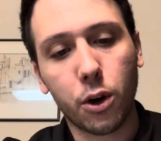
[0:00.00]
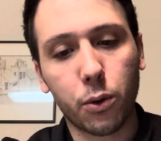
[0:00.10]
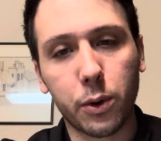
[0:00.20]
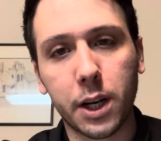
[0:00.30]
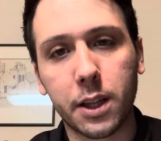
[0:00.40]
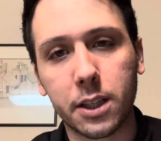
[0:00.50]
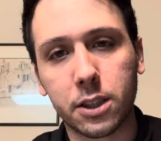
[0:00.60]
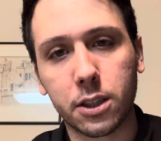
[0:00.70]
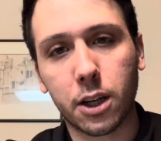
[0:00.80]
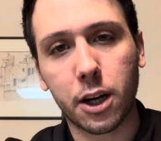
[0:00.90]
read this
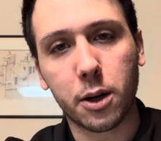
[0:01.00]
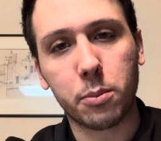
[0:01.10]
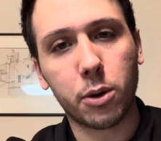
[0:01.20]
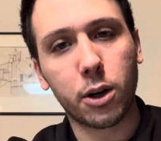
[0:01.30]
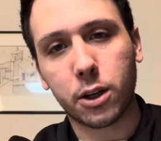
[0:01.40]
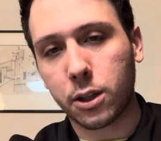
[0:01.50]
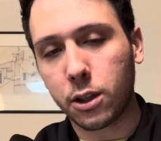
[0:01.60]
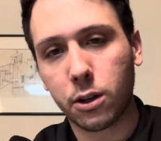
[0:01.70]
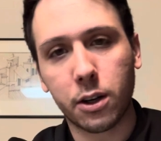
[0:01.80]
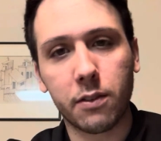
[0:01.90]
entire book. You
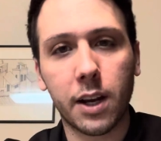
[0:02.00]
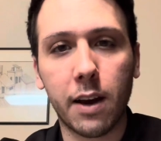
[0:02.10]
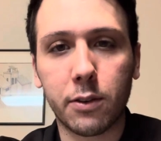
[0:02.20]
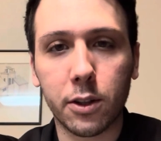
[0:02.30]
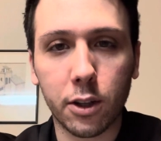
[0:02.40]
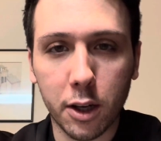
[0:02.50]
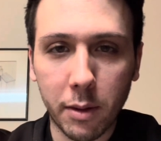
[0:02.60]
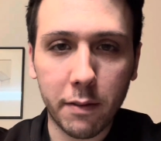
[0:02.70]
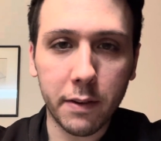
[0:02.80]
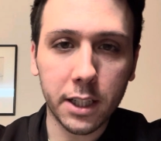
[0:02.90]
don't even have to look at
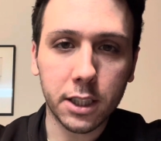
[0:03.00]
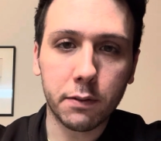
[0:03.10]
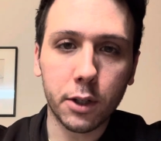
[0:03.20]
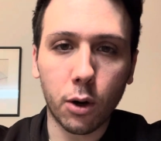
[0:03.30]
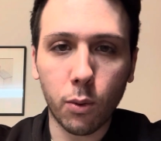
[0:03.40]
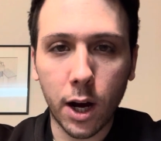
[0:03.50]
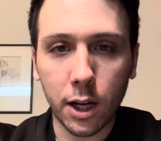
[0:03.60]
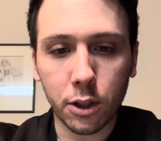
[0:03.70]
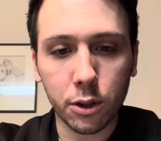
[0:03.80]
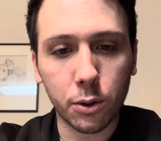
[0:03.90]
my face if you don't
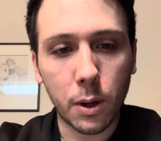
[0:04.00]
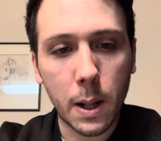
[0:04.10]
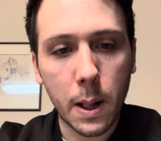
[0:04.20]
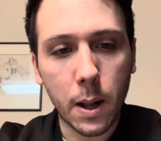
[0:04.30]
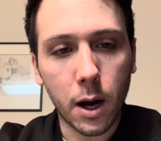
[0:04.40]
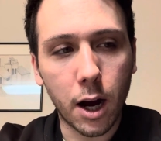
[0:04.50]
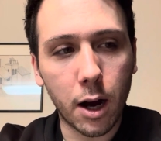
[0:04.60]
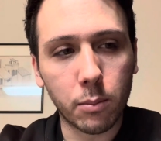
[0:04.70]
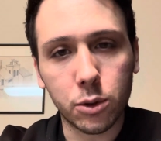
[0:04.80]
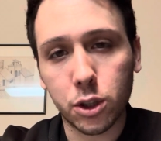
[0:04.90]
want to.
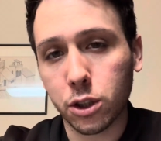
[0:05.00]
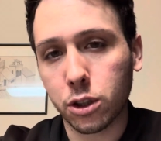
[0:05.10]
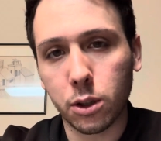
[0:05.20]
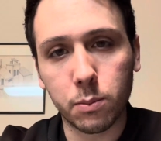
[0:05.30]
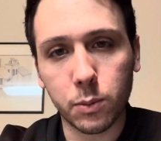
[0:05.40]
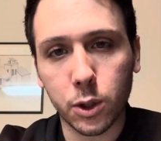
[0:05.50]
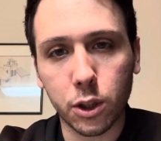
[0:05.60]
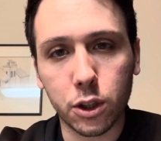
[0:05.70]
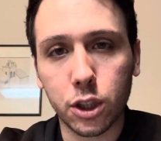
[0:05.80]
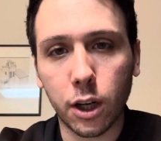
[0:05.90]
Just some
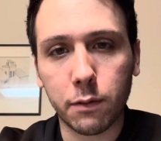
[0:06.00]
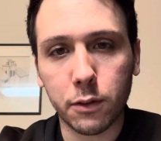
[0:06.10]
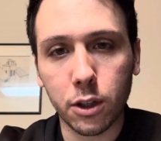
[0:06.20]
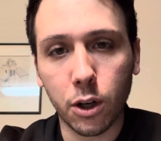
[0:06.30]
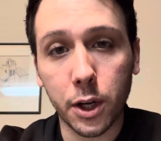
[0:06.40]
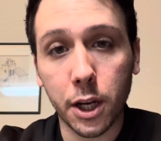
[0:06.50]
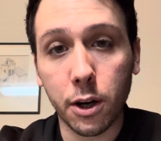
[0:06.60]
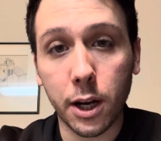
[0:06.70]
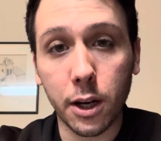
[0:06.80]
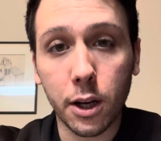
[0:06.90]
good stuff to know here.
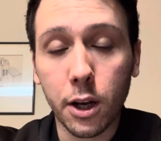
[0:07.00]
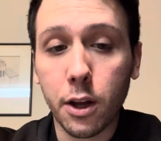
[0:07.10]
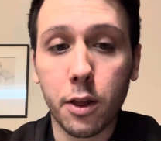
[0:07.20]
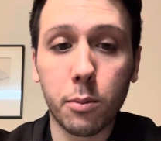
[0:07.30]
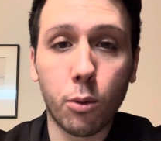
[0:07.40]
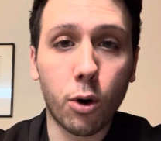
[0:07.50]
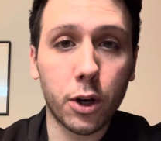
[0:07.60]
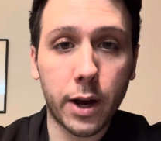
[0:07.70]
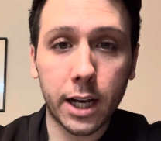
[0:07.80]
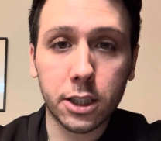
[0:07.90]
And the more
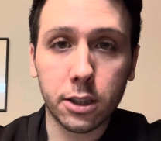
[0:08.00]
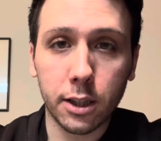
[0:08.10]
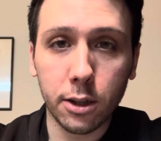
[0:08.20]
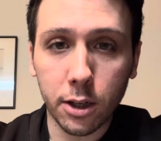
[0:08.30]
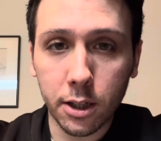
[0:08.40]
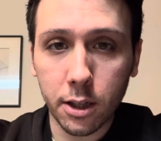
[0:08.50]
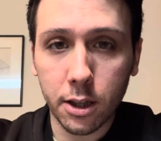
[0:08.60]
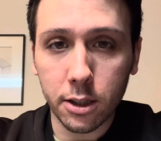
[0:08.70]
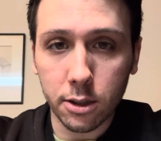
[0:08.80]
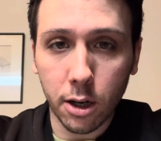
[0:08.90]
you actually look into
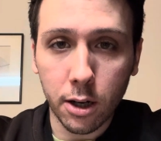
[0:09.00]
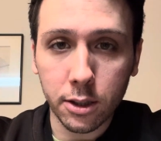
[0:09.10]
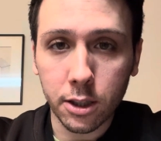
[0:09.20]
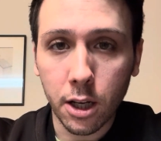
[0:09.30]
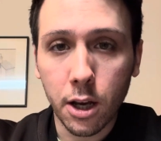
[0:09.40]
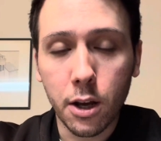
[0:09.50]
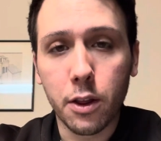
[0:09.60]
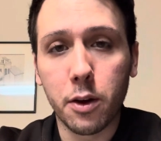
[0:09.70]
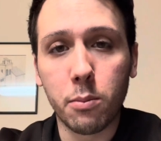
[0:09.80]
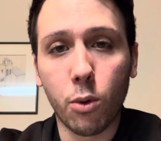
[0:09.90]
these laws,
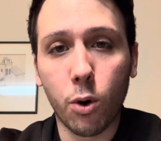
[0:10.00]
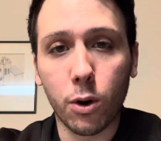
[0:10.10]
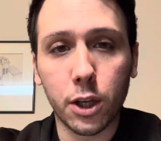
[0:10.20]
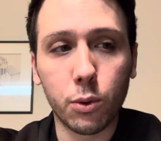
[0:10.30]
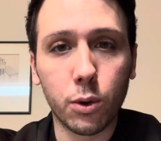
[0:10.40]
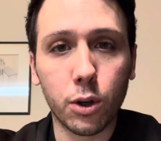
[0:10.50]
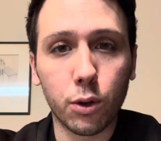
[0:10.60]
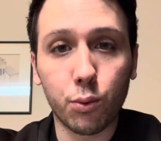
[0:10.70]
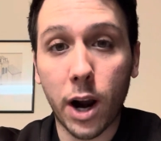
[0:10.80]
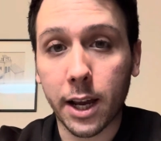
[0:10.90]
the more you will
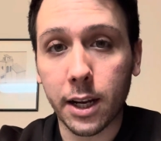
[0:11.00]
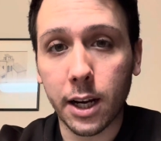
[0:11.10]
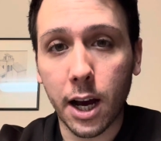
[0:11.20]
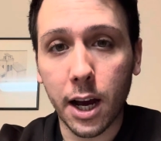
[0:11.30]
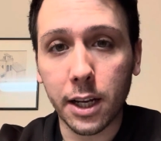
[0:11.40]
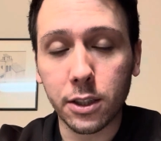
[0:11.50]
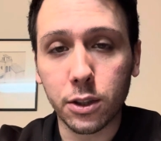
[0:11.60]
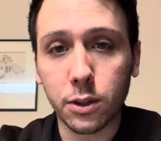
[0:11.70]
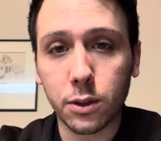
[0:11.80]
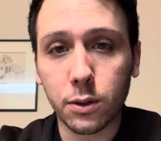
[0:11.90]
recognize